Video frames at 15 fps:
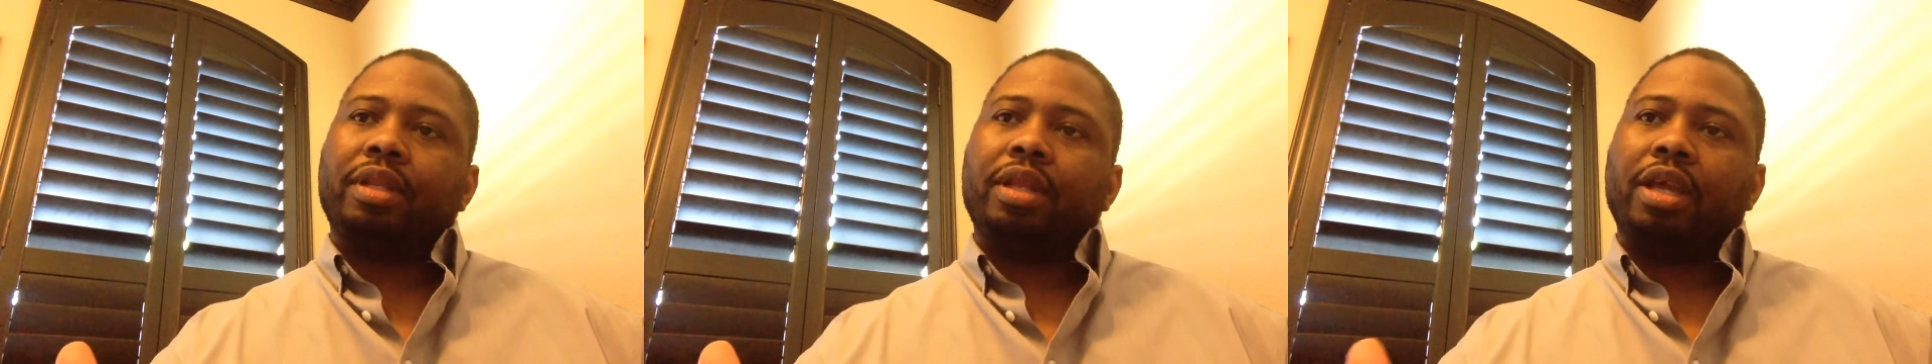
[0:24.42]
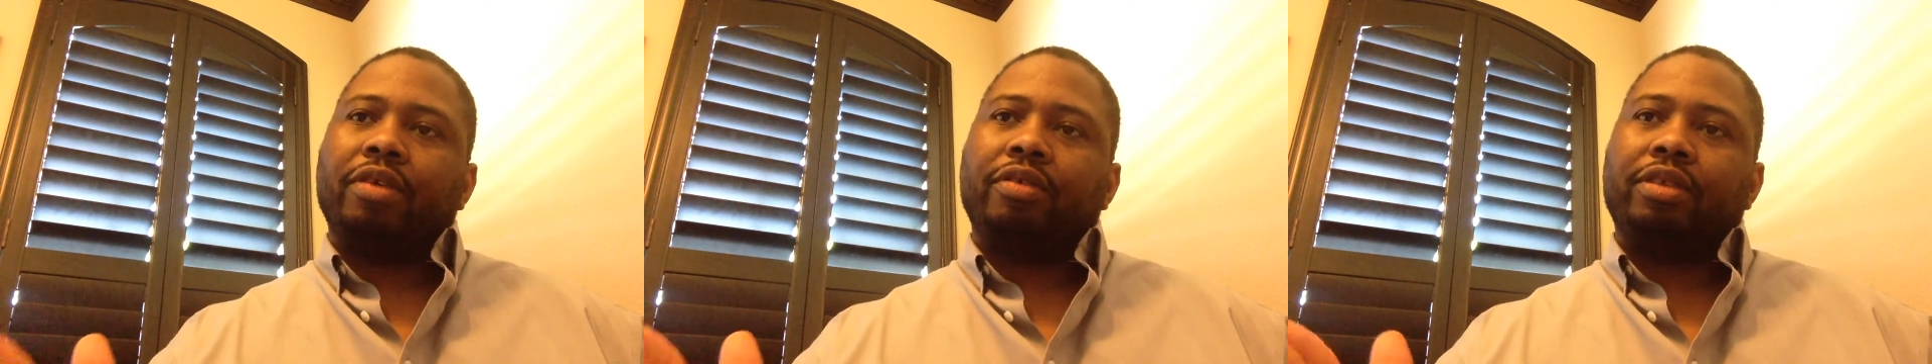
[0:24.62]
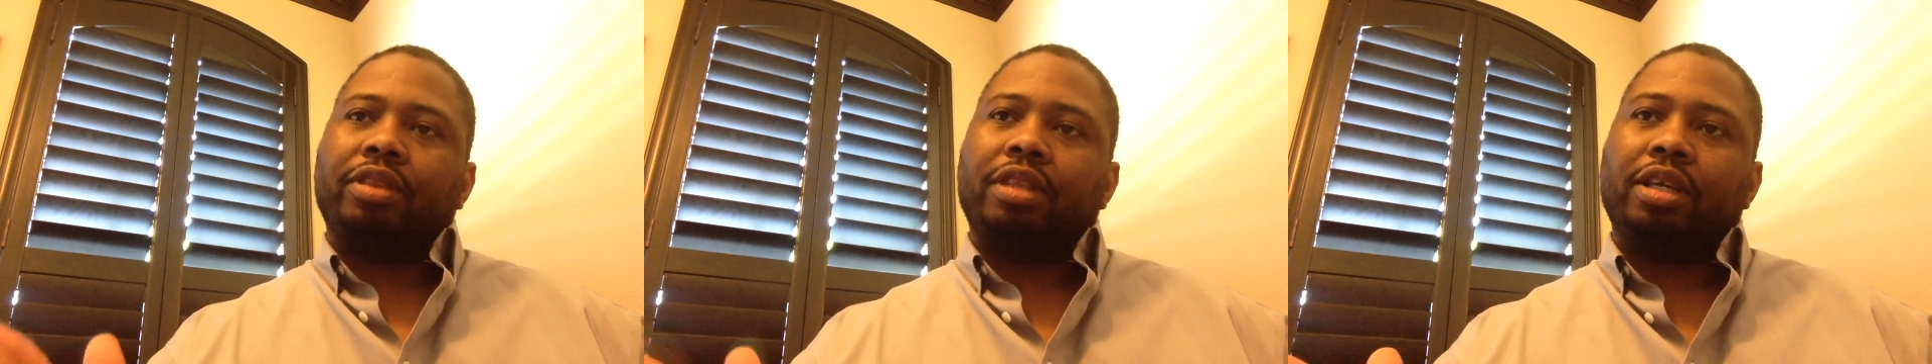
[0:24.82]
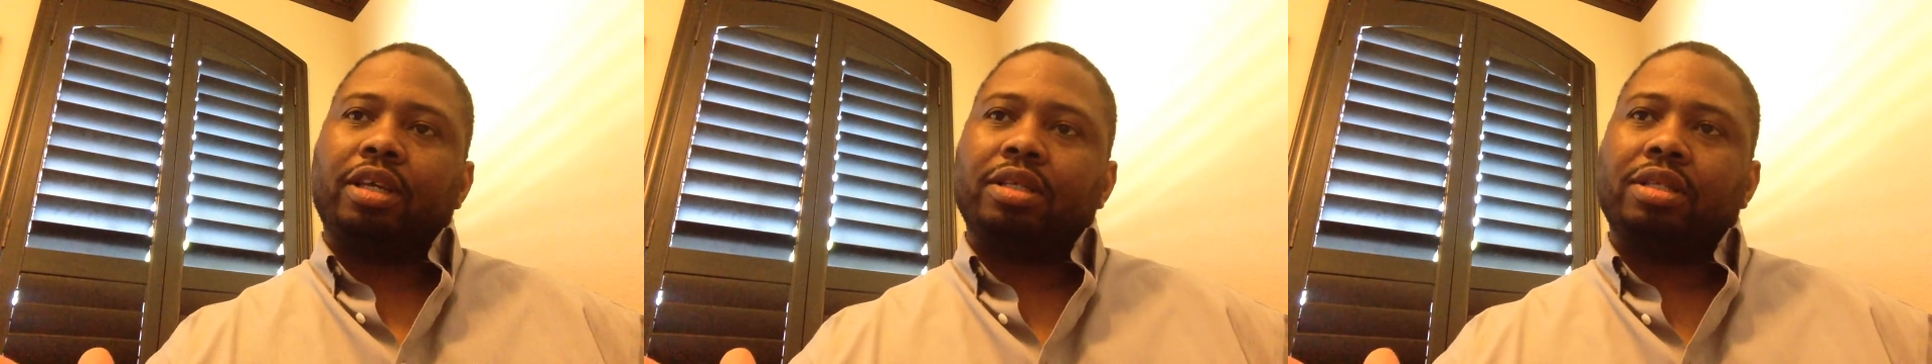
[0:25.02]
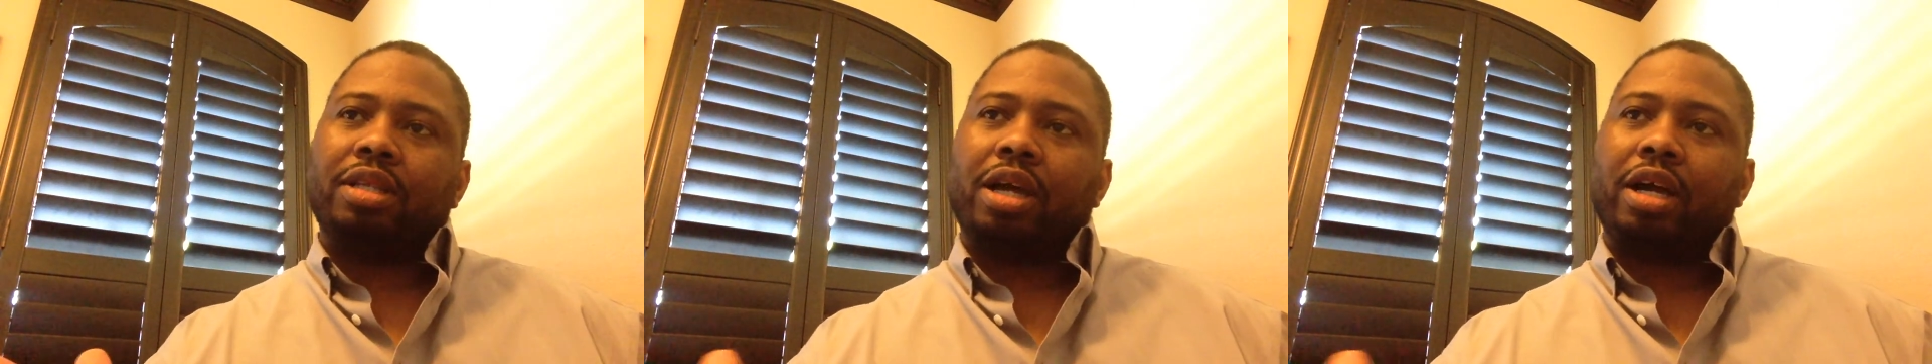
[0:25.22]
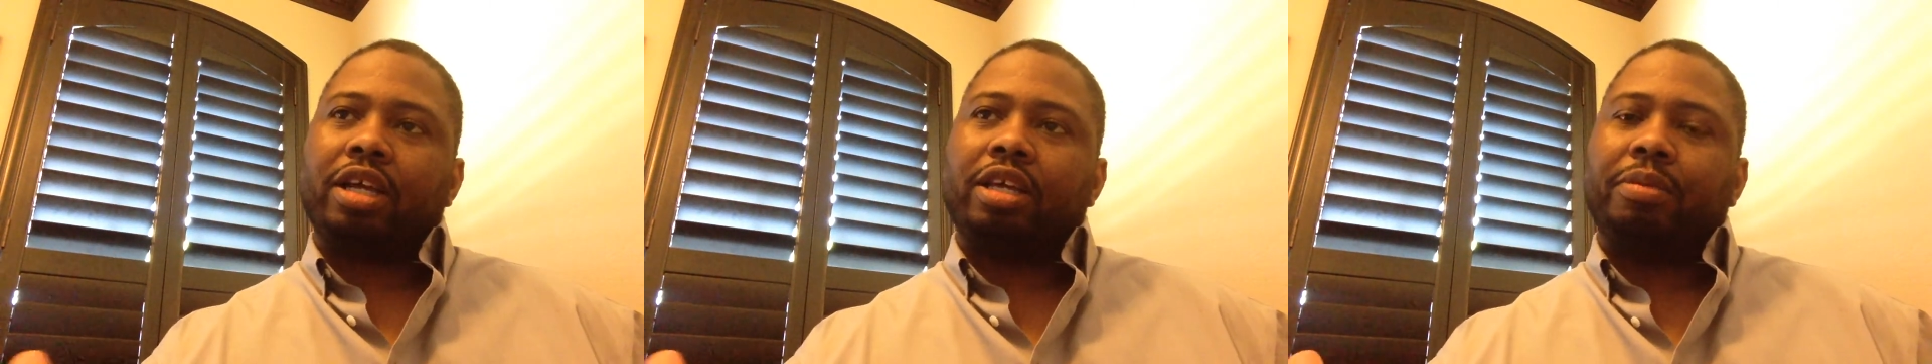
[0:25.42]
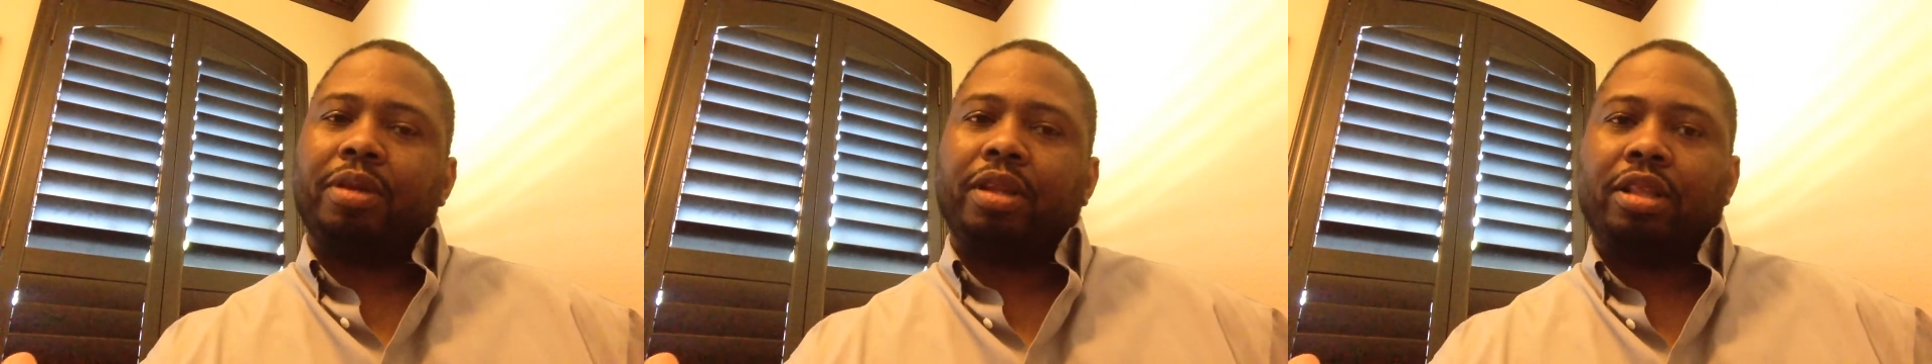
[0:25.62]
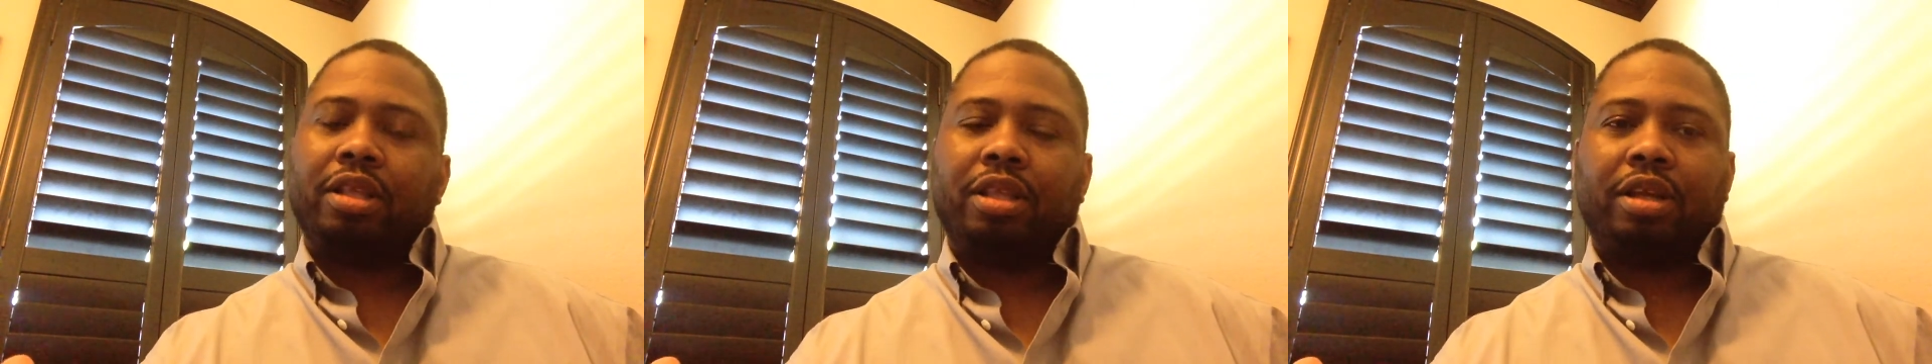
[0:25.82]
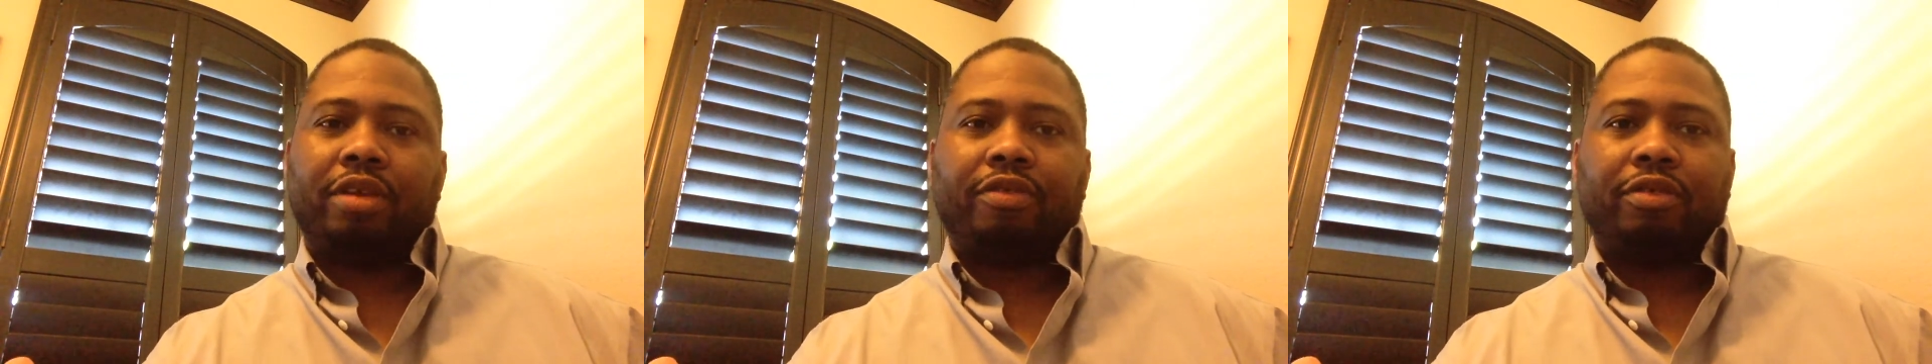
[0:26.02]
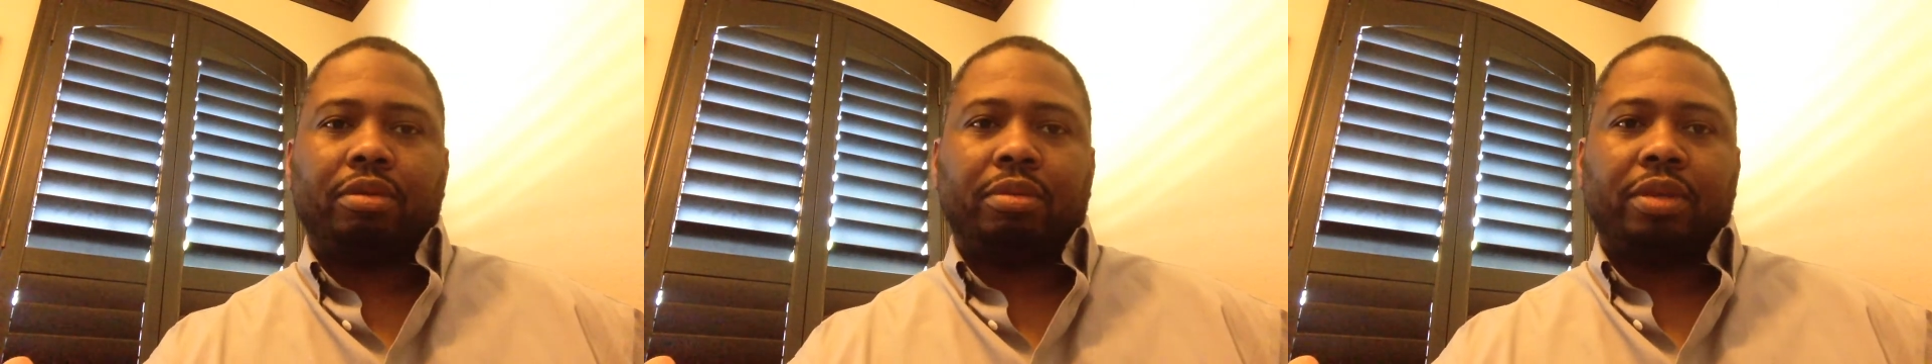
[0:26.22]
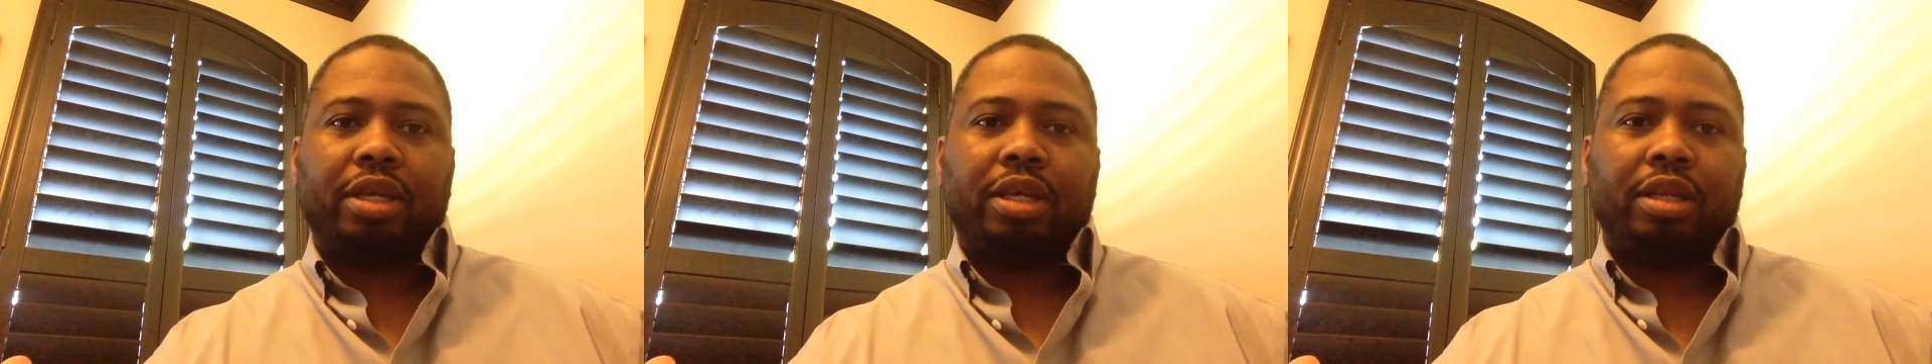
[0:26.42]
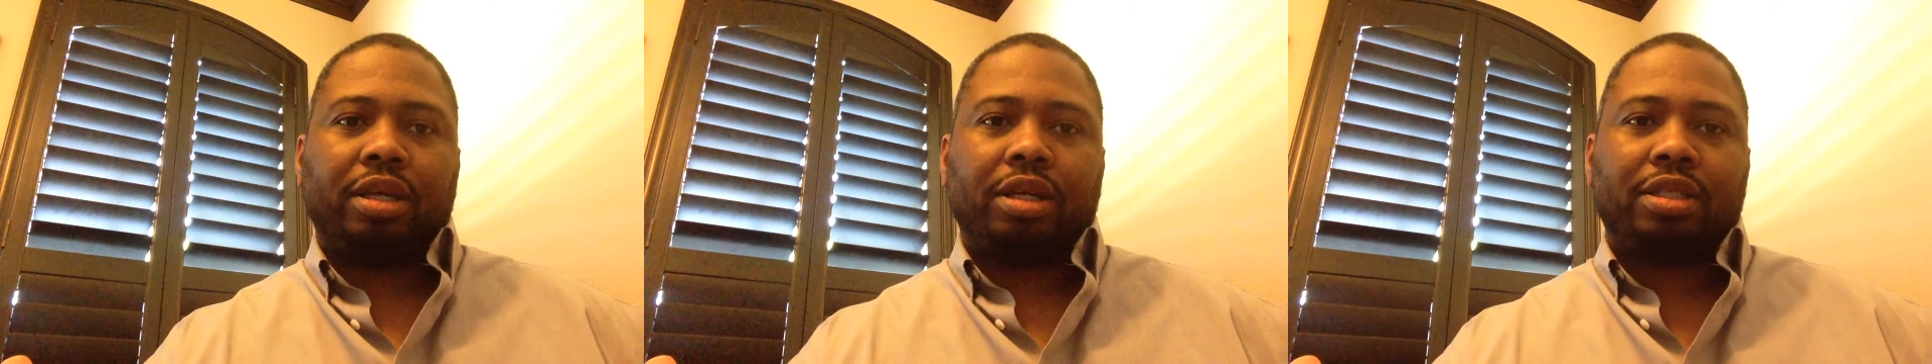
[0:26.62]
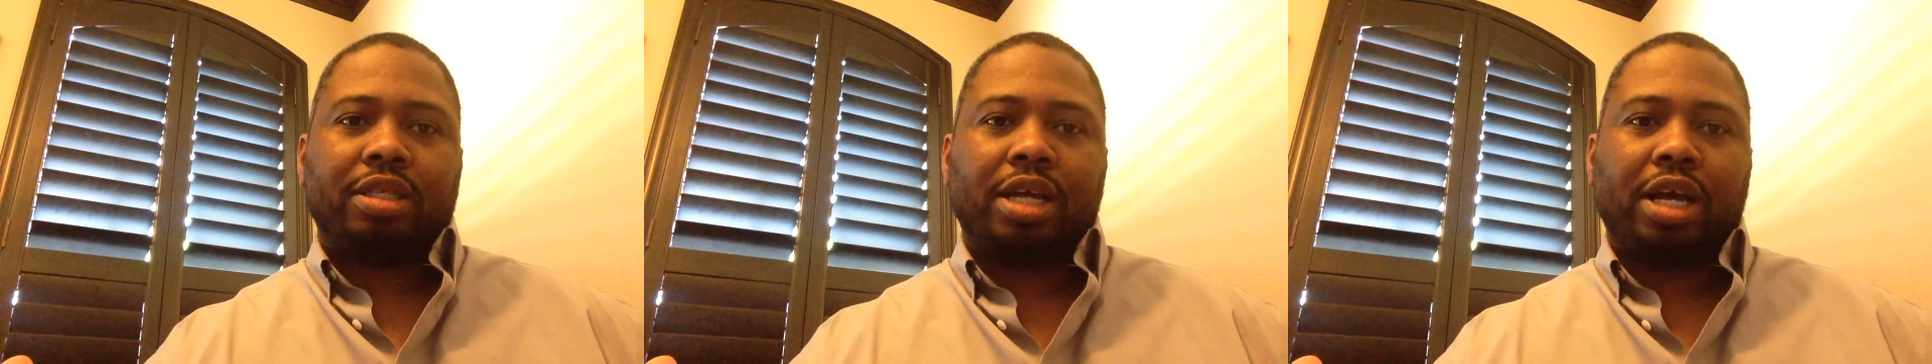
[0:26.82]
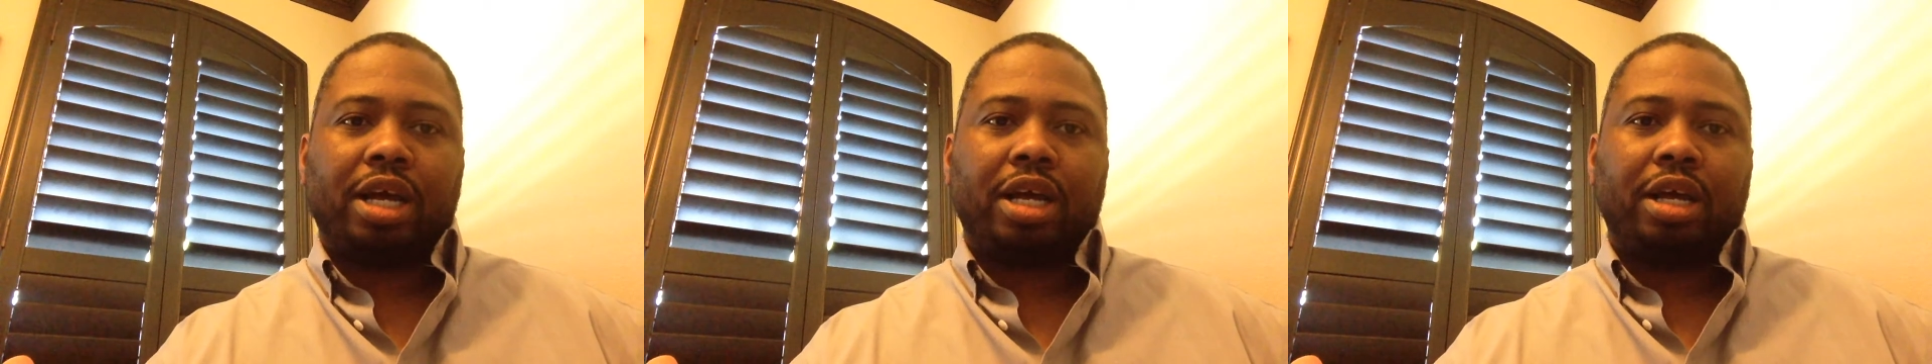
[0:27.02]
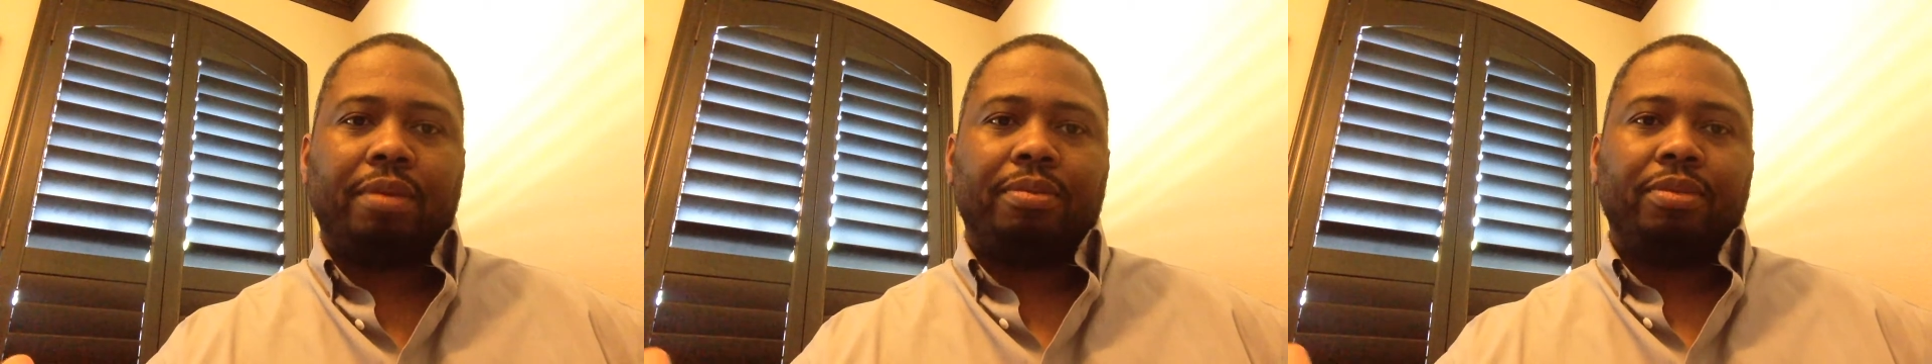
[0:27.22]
Everything is documented in there from the beginning of time.